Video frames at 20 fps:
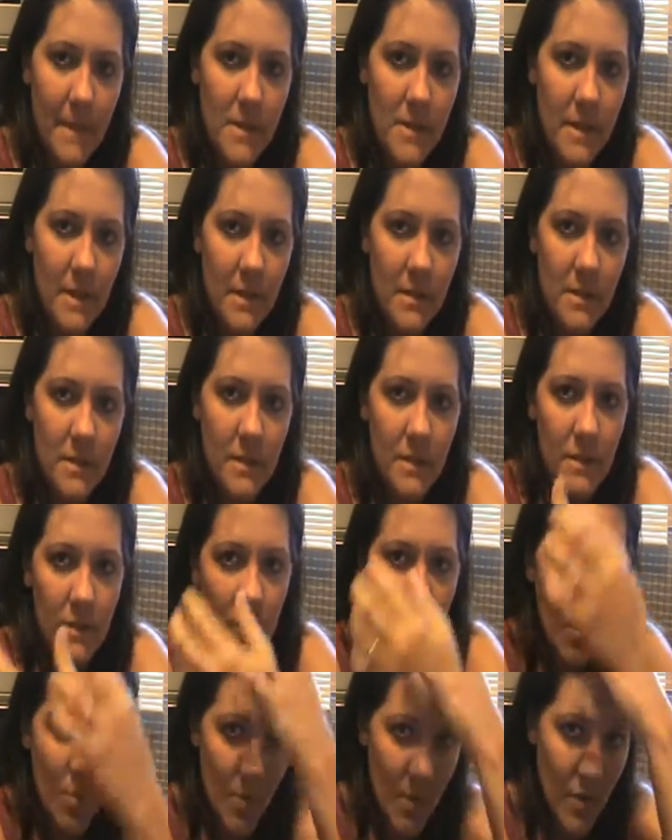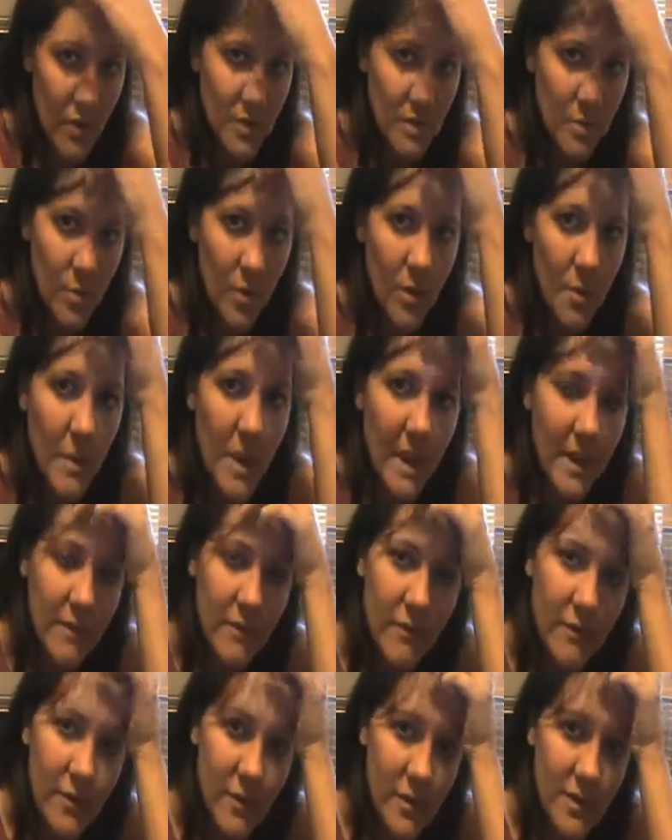It's, it's almost more
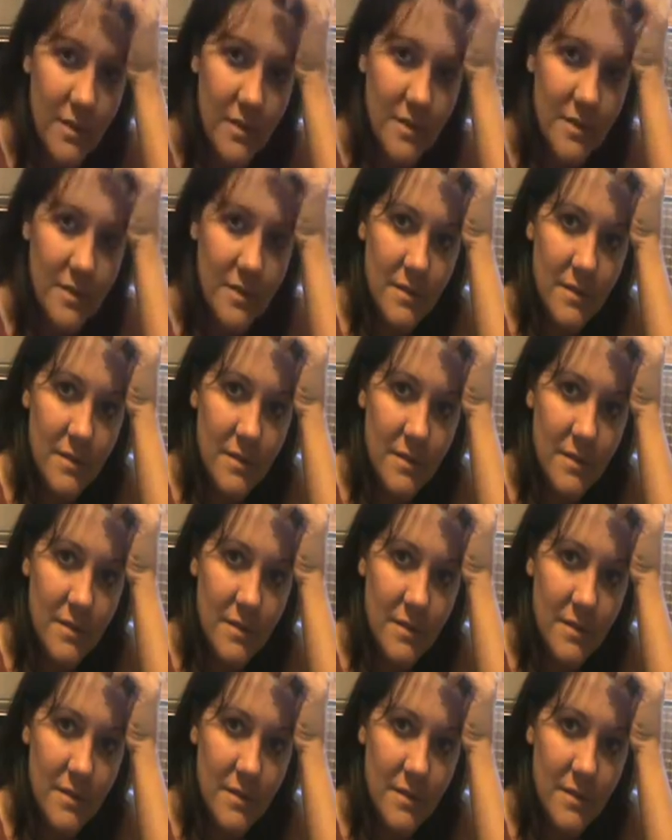painful